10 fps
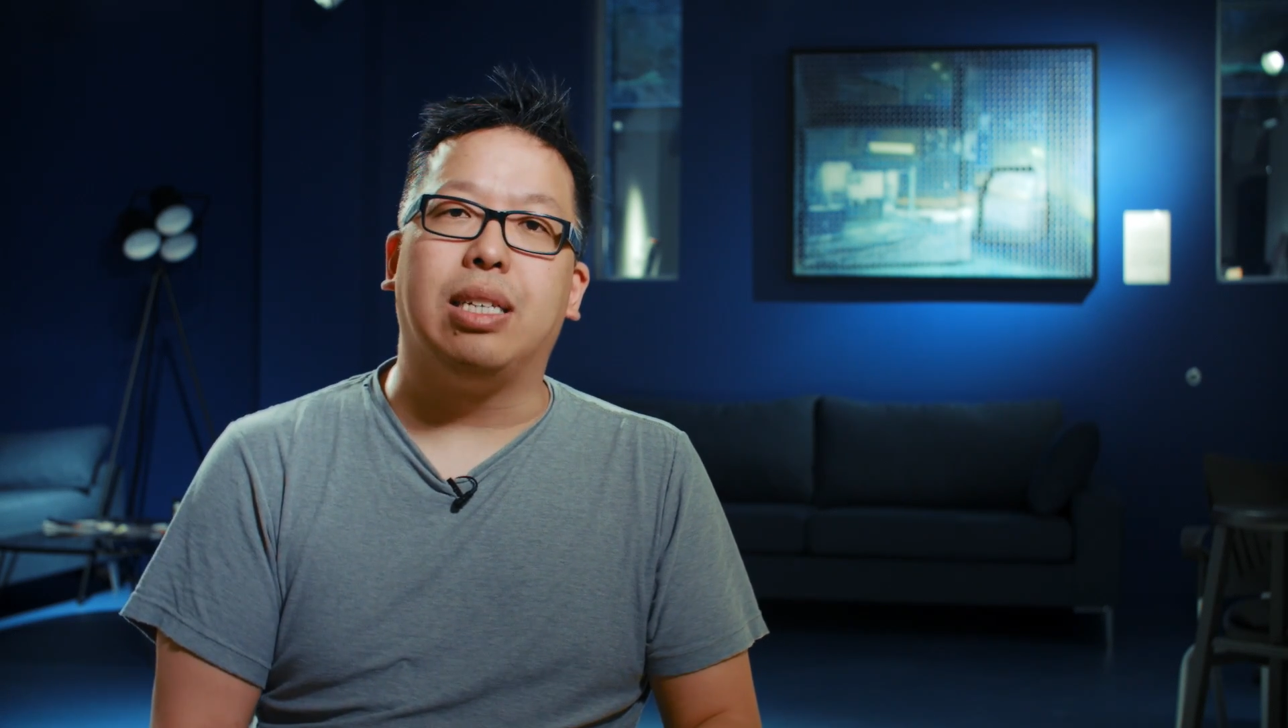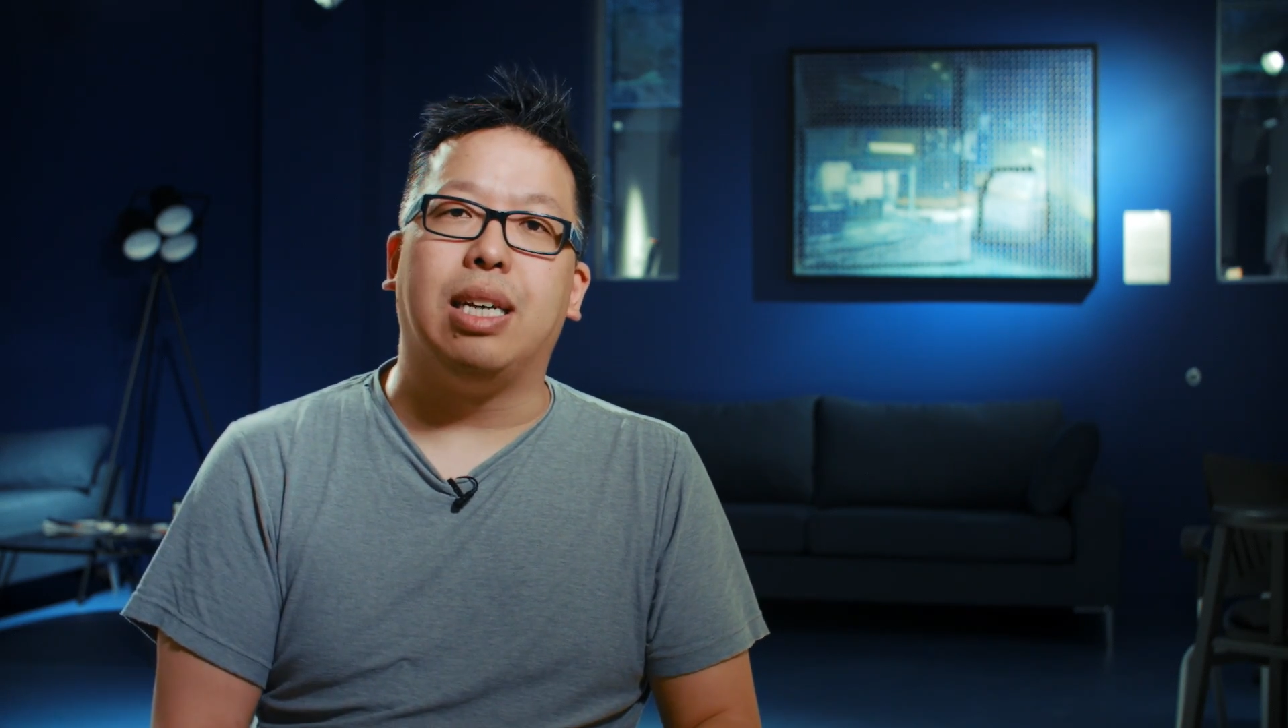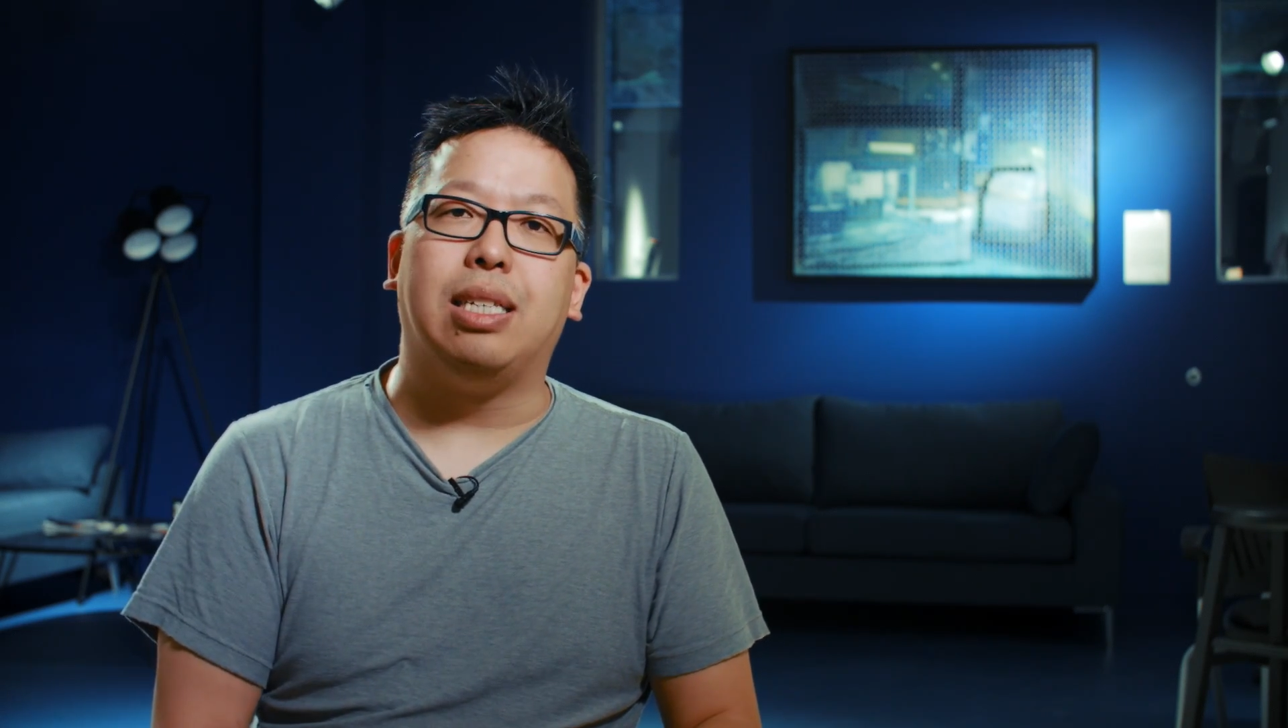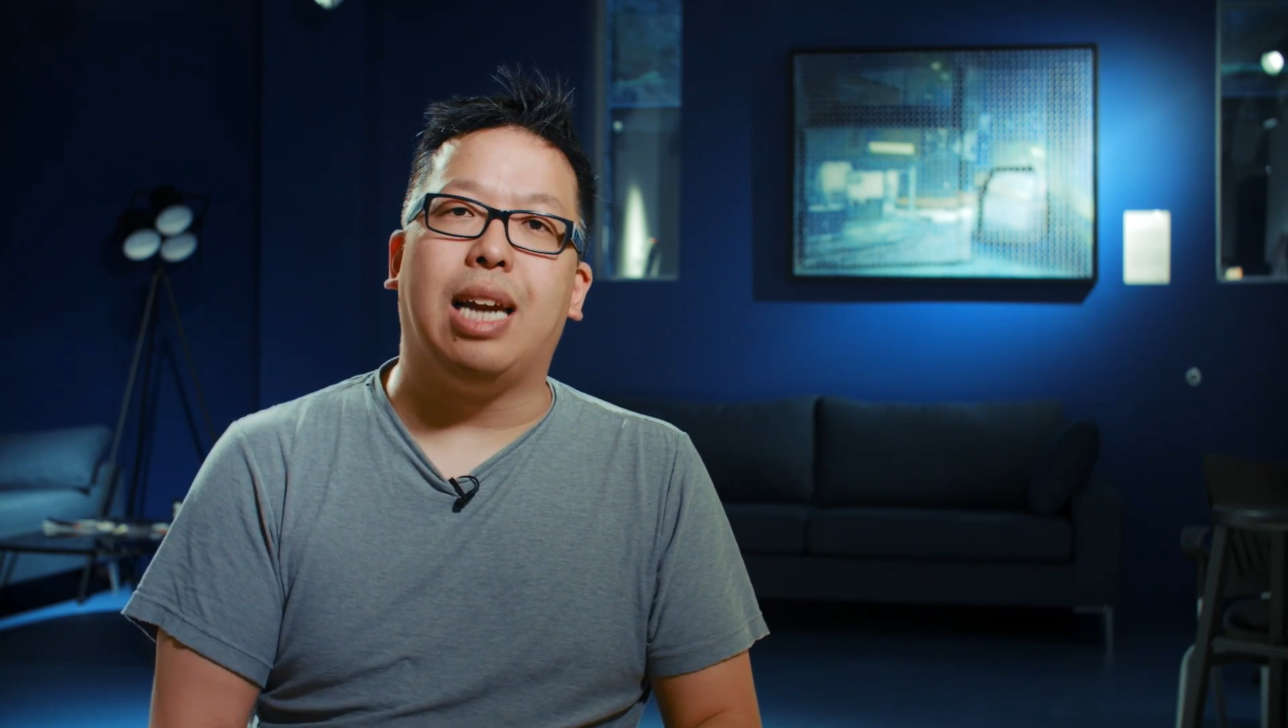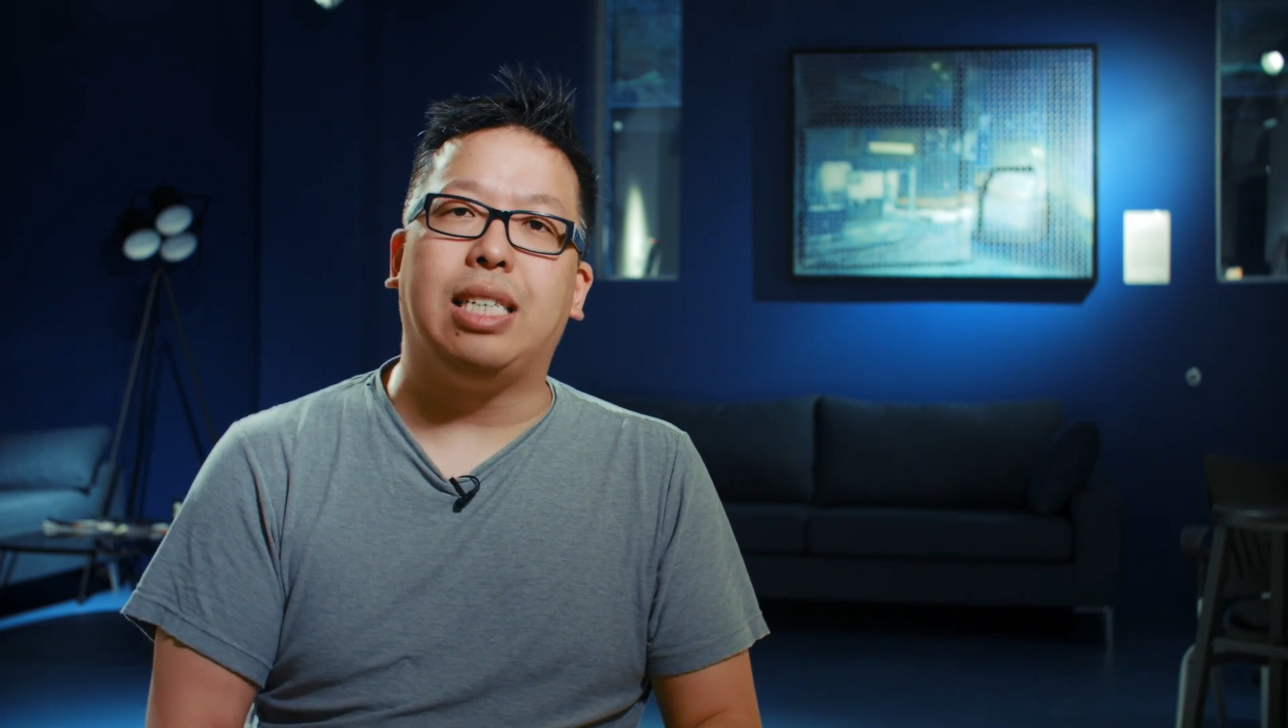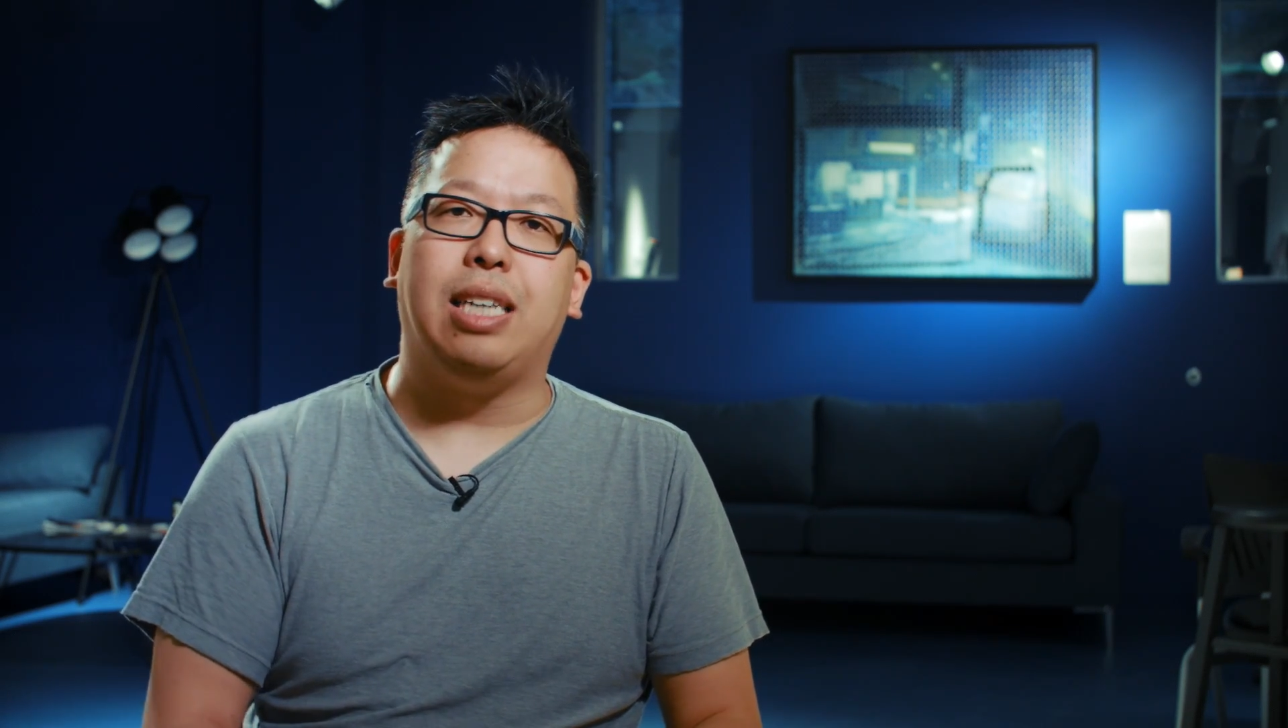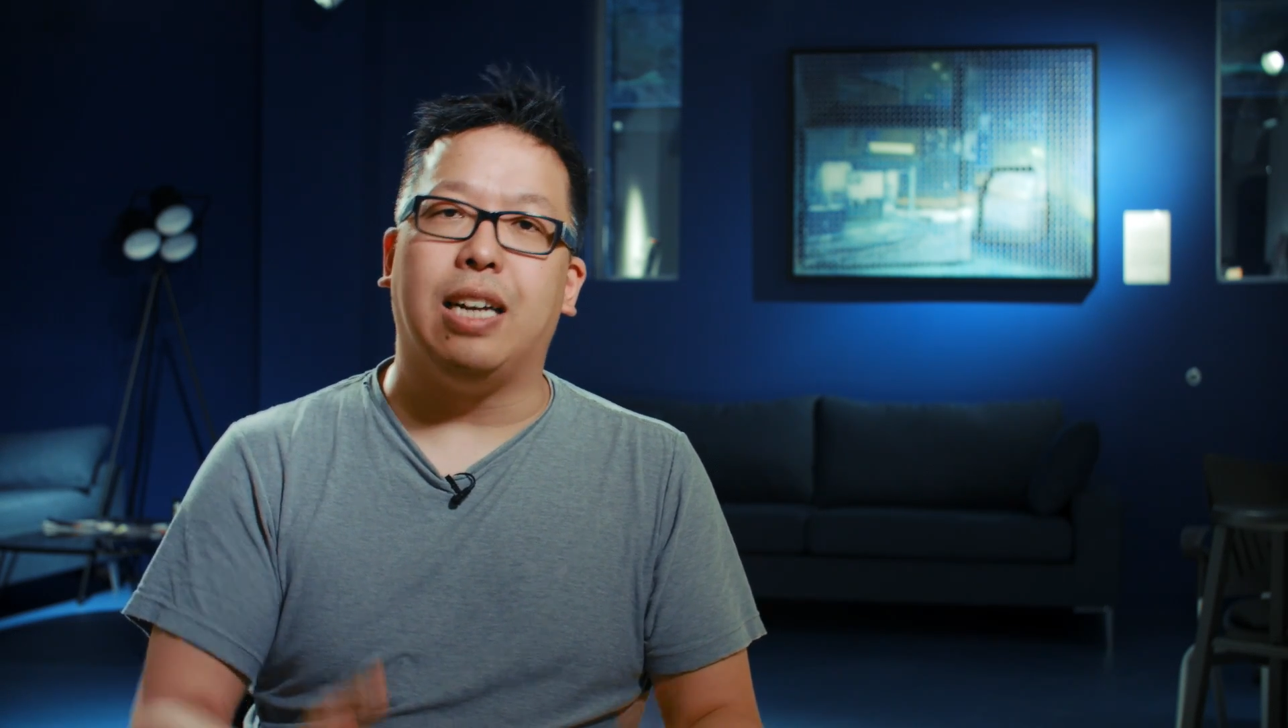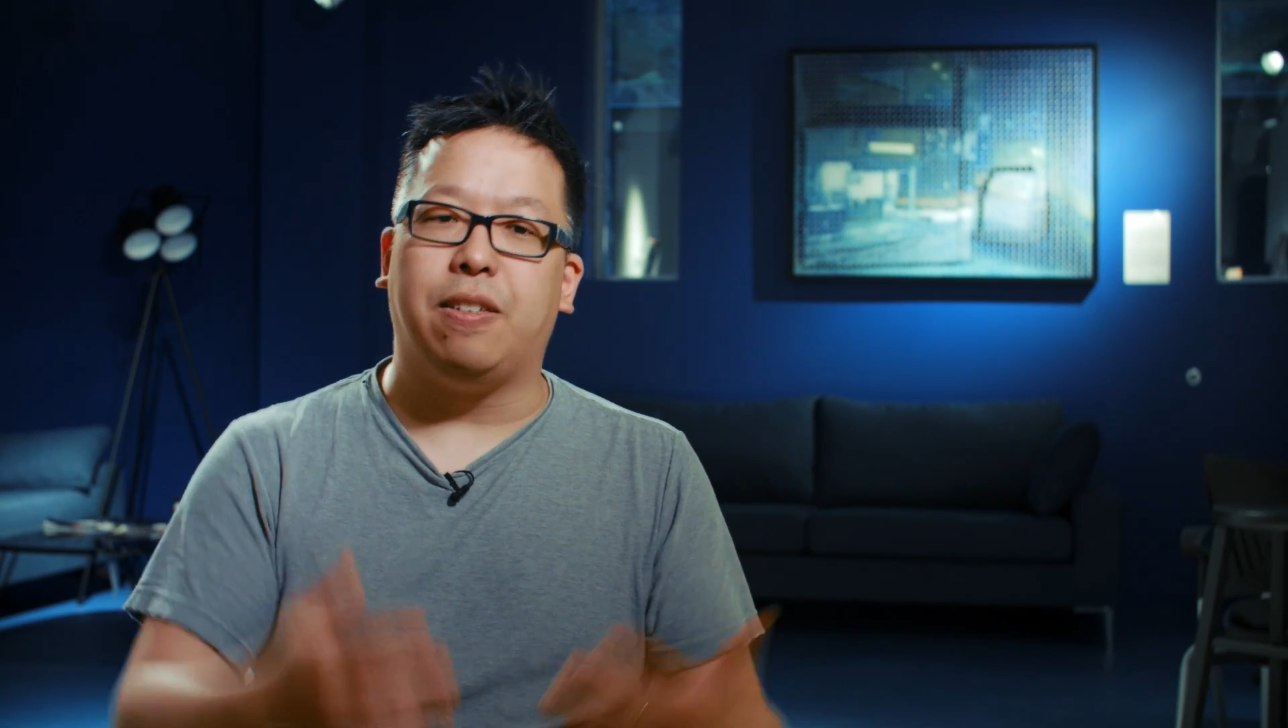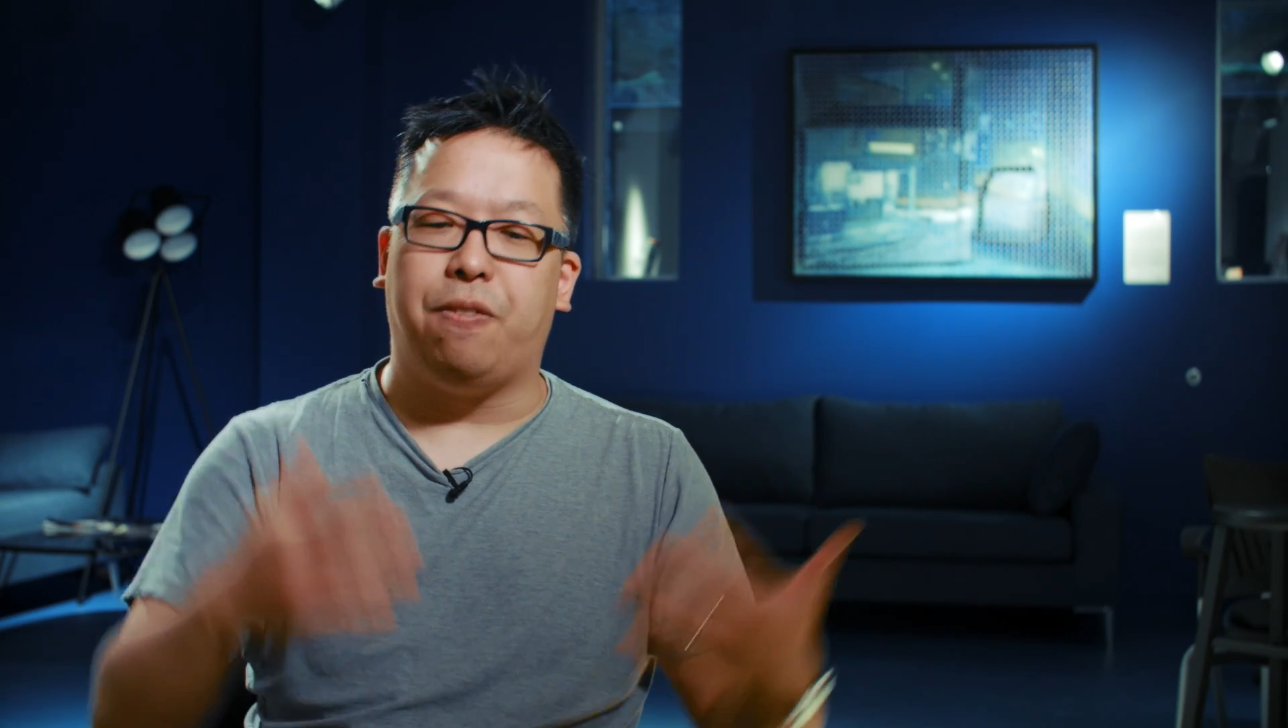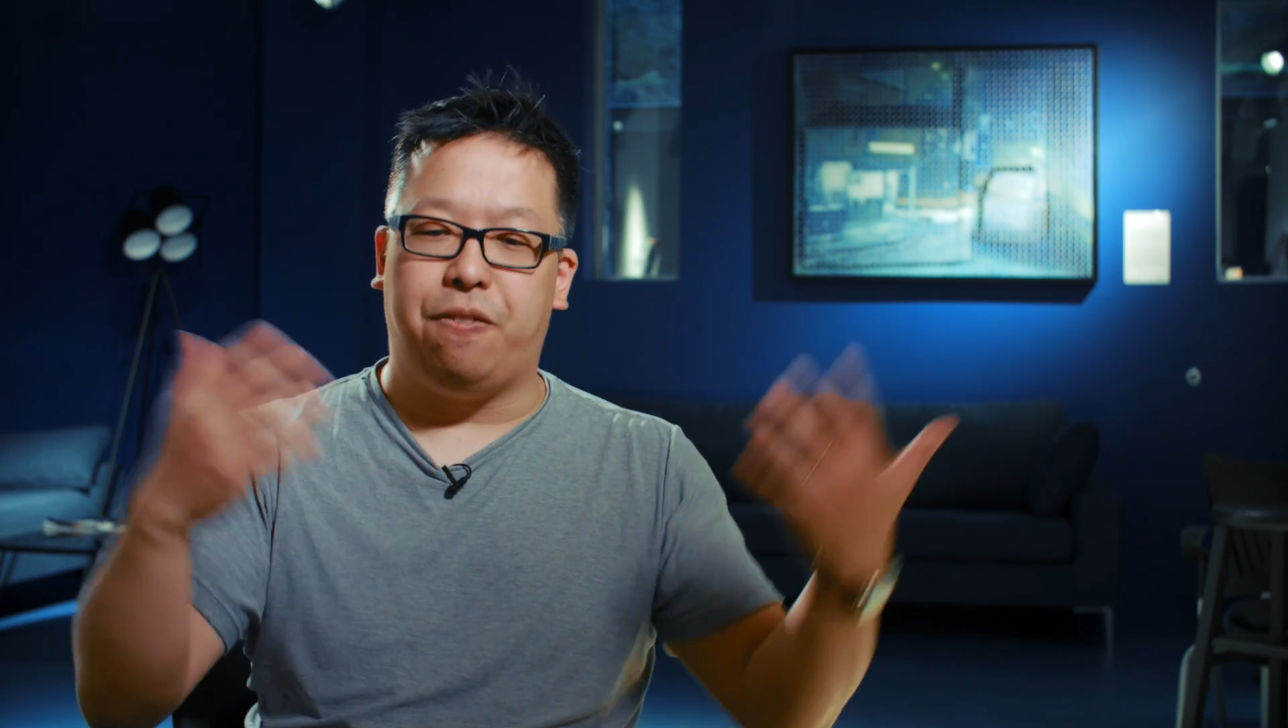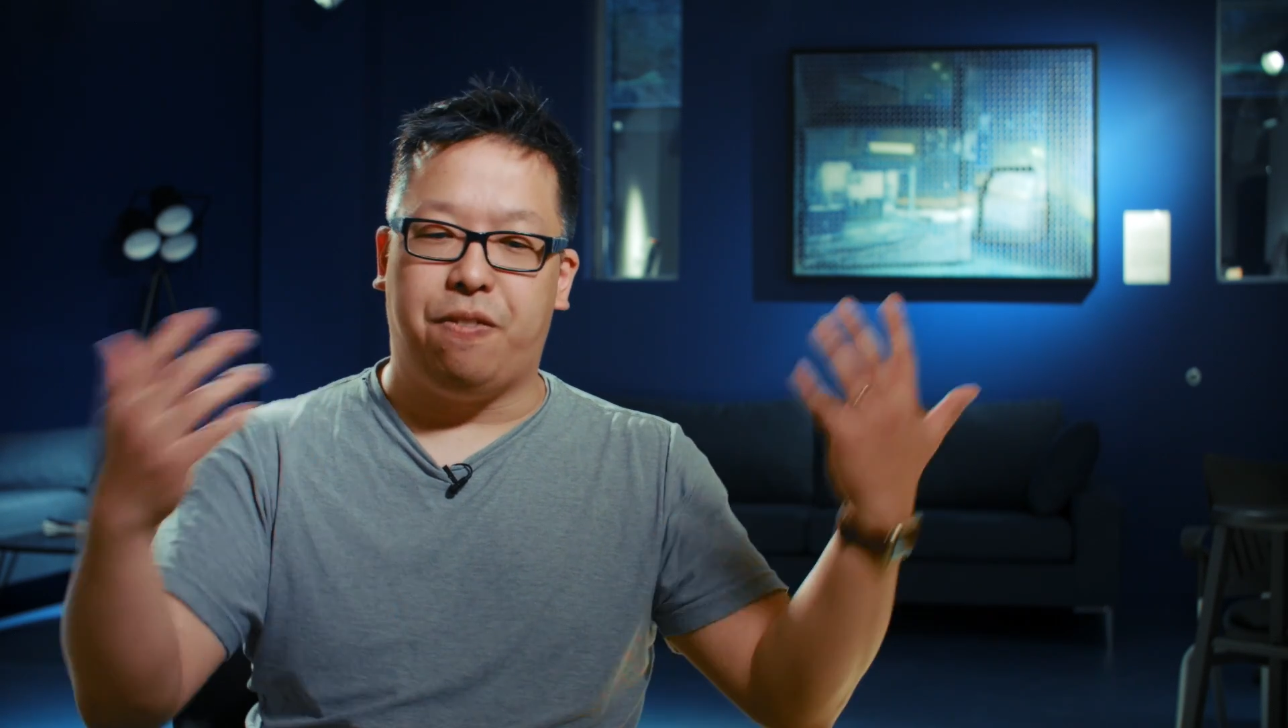is because it actually has